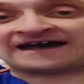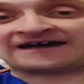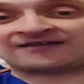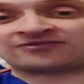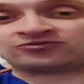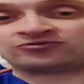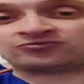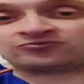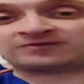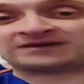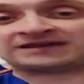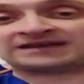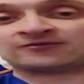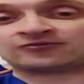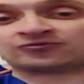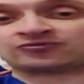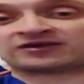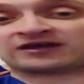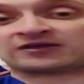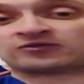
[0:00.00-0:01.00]
and being
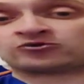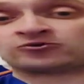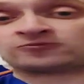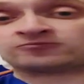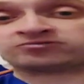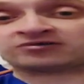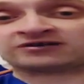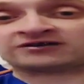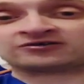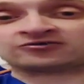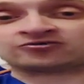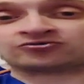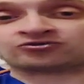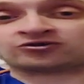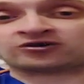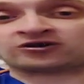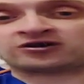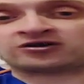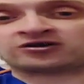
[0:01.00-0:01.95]
able to get new players.